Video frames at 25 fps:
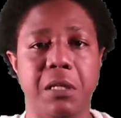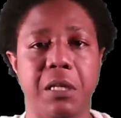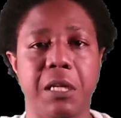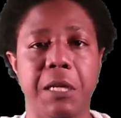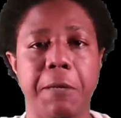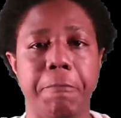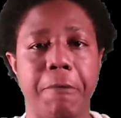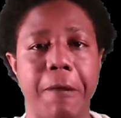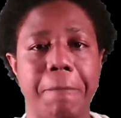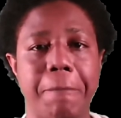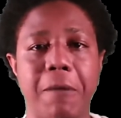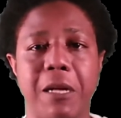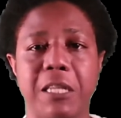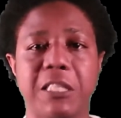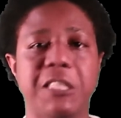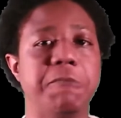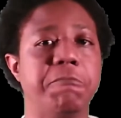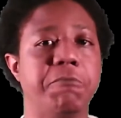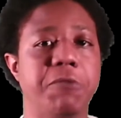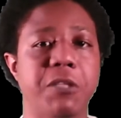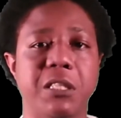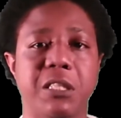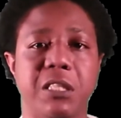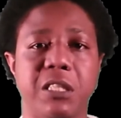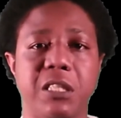much in
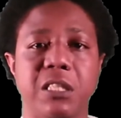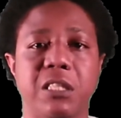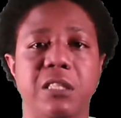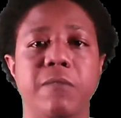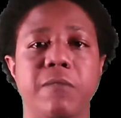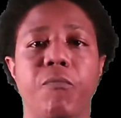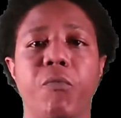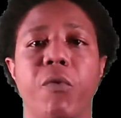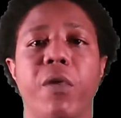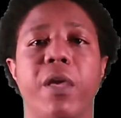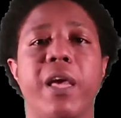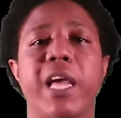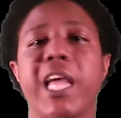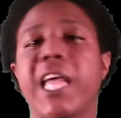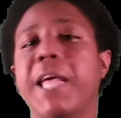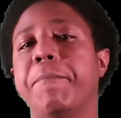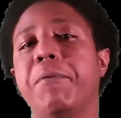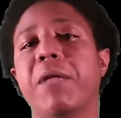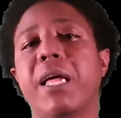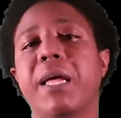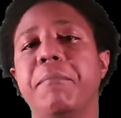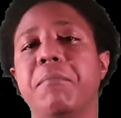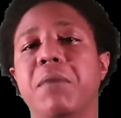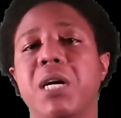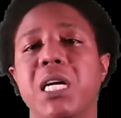preseason. He didn't play
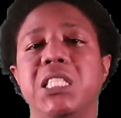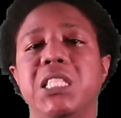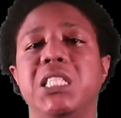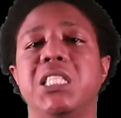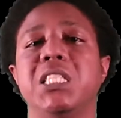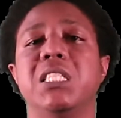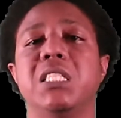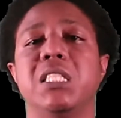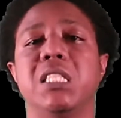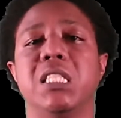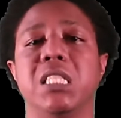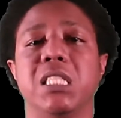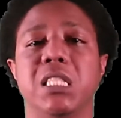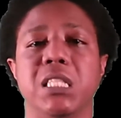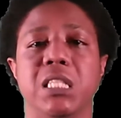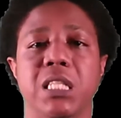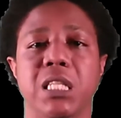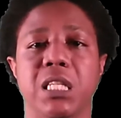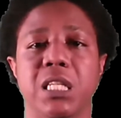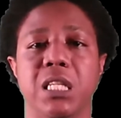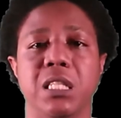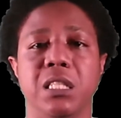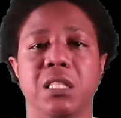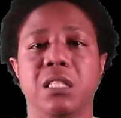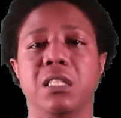much in
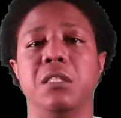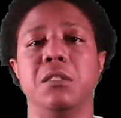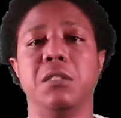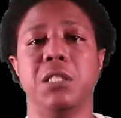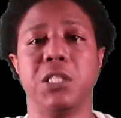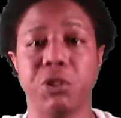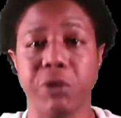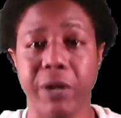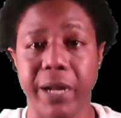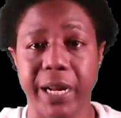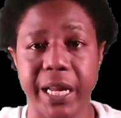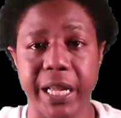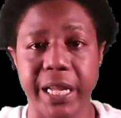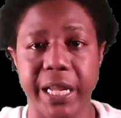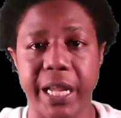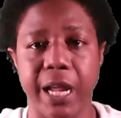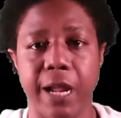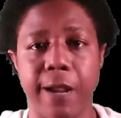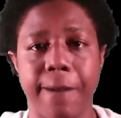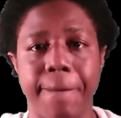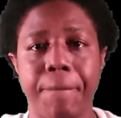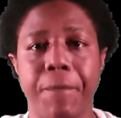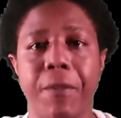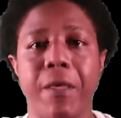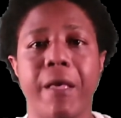the training camp.
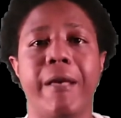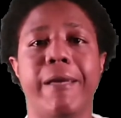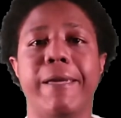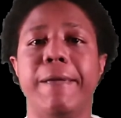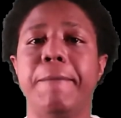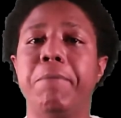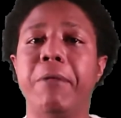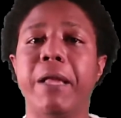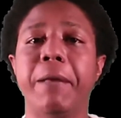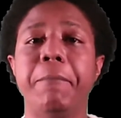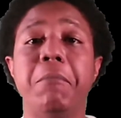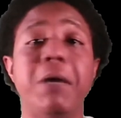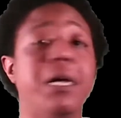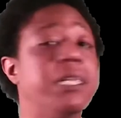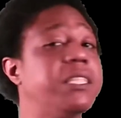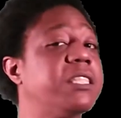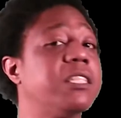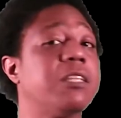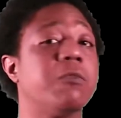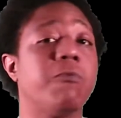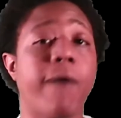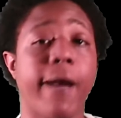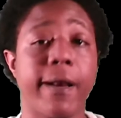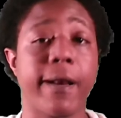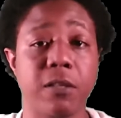He didn't play much in the
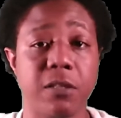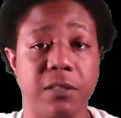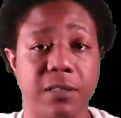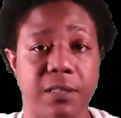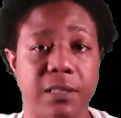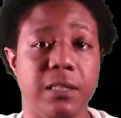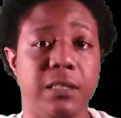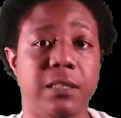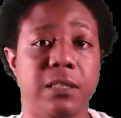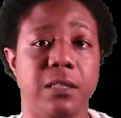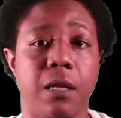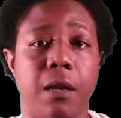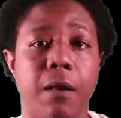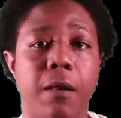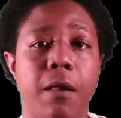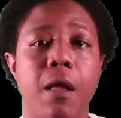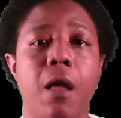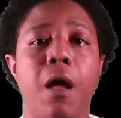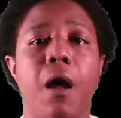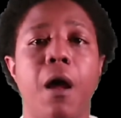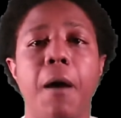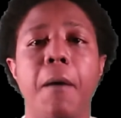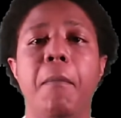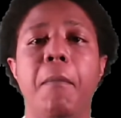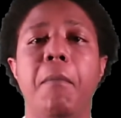regular season.
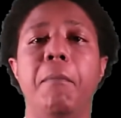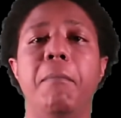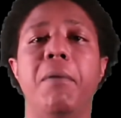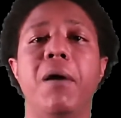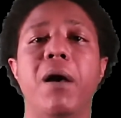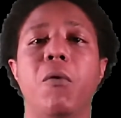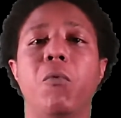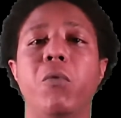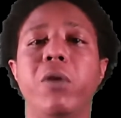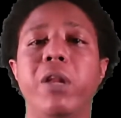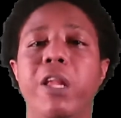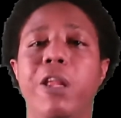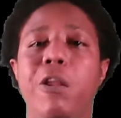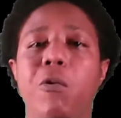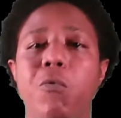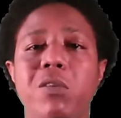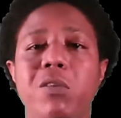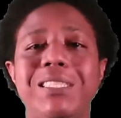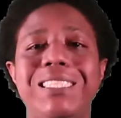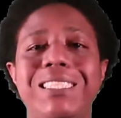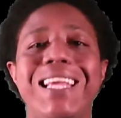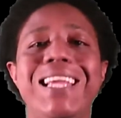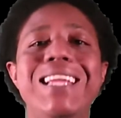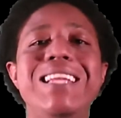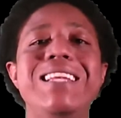But when he was
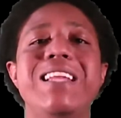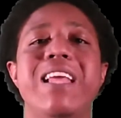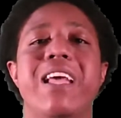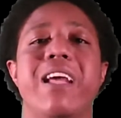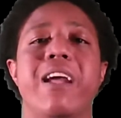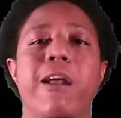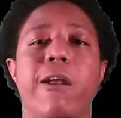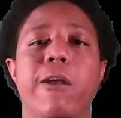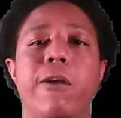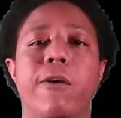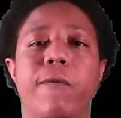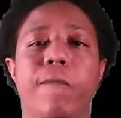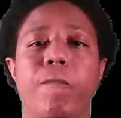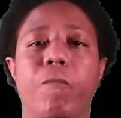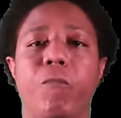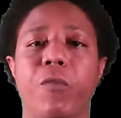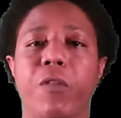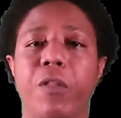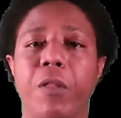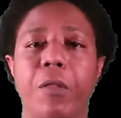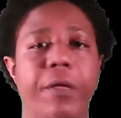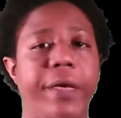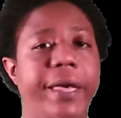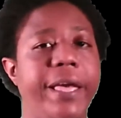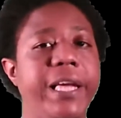in there,
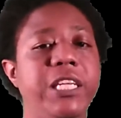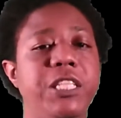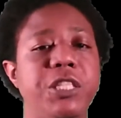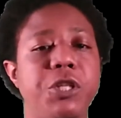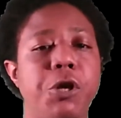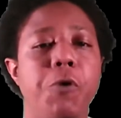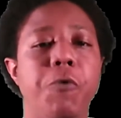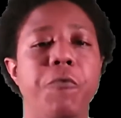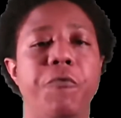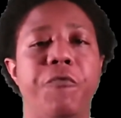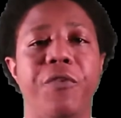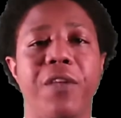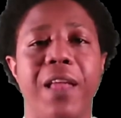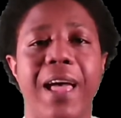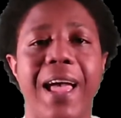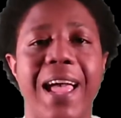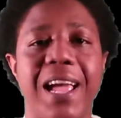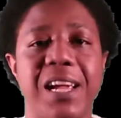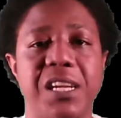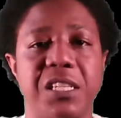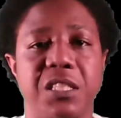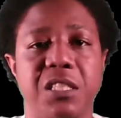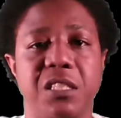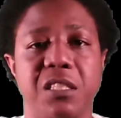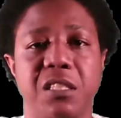he showed
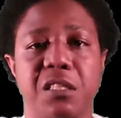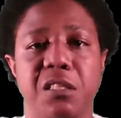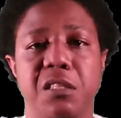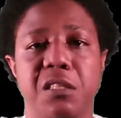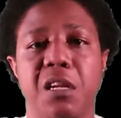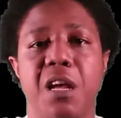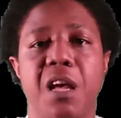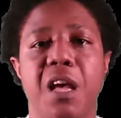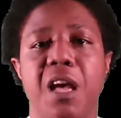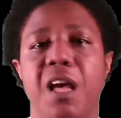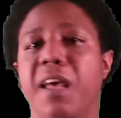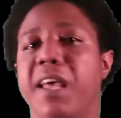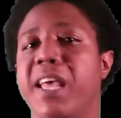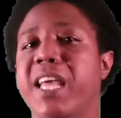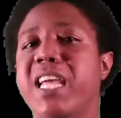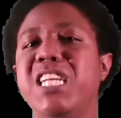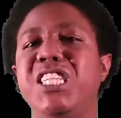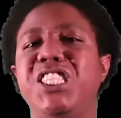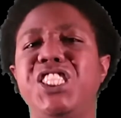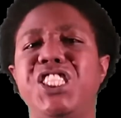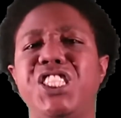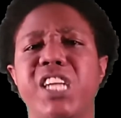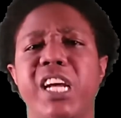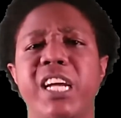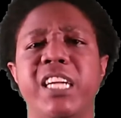flashes. He
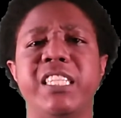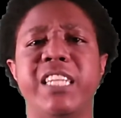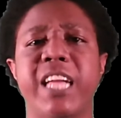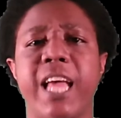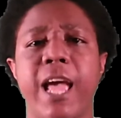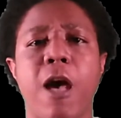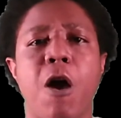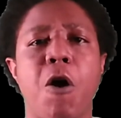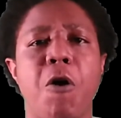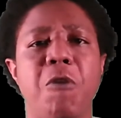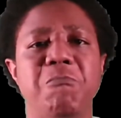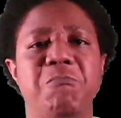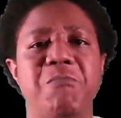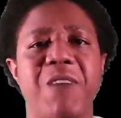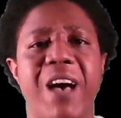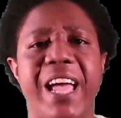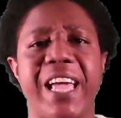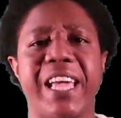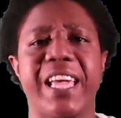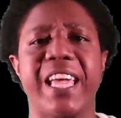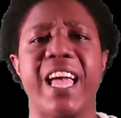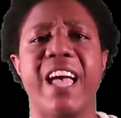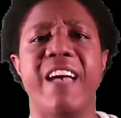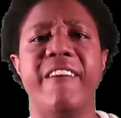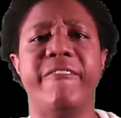shut down Mike
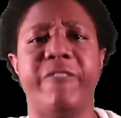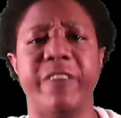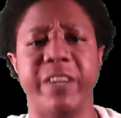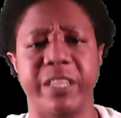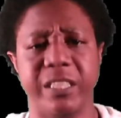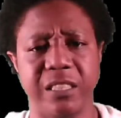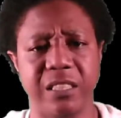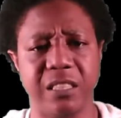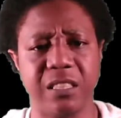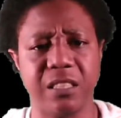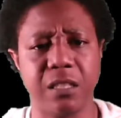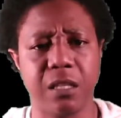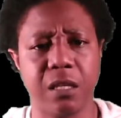Evans.